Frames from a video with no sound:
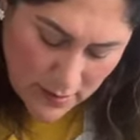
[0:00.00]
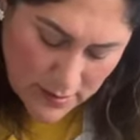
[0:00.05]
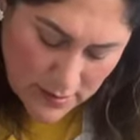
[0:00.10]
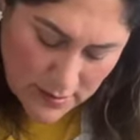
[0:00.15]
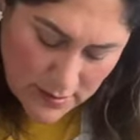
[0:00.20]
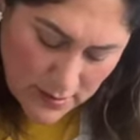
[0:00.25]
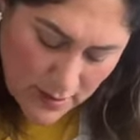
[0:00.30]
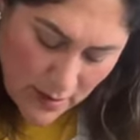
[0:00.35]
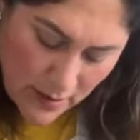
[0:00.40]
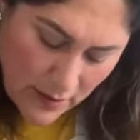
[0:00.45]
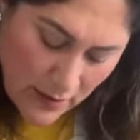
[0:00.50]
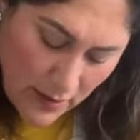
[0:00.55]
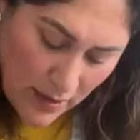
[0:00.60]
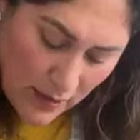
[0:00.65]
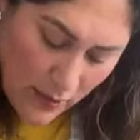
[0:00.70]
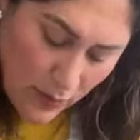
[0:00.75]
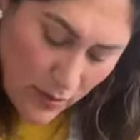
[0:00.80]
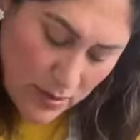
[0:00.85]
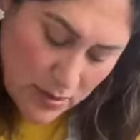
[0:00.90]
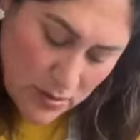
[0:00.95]
because
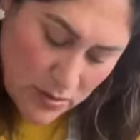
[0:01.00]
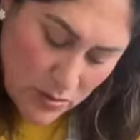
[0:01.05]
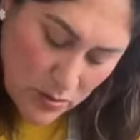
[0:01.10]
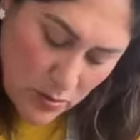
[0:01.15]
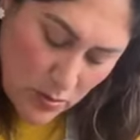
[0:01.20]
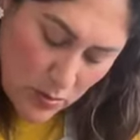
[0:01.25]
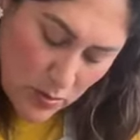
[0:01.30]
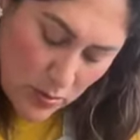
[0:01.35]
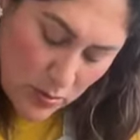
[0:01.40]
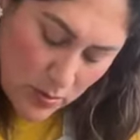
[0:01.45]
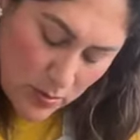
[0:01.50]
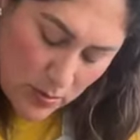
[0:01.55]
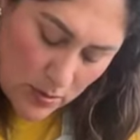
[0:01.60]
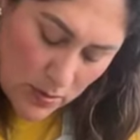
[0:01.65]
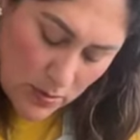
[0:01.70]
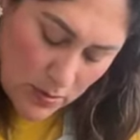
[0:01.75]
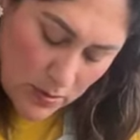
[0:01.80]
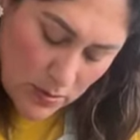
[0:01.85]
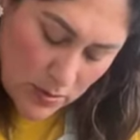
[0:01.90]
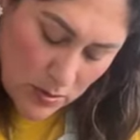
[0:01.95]
I went to
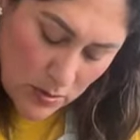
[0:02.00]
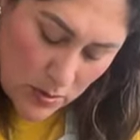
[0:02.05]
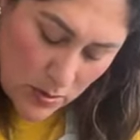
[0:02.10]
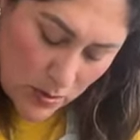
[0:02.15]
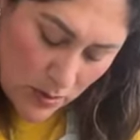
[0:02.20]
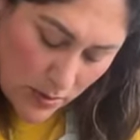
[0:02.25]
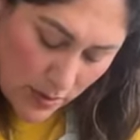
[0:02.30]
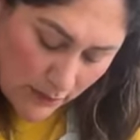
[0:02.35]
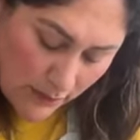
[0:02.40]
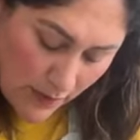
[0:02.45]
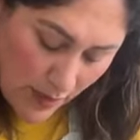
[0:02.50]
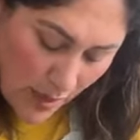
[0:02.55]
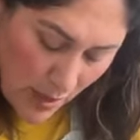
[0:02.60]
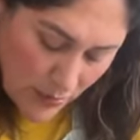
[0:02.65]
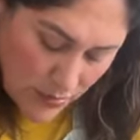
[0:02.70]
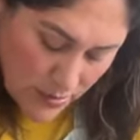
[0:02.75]
look